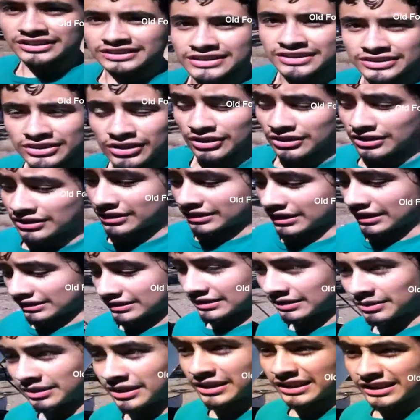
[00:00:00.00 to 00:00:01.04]
me out while I'm
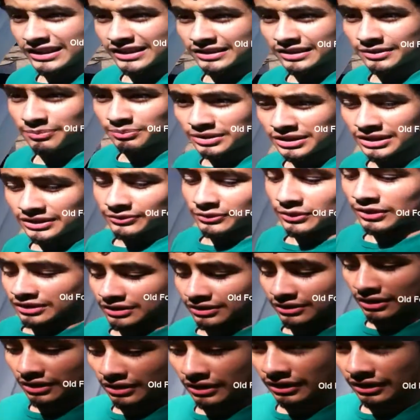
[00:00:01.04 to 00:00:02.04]
walking around and I see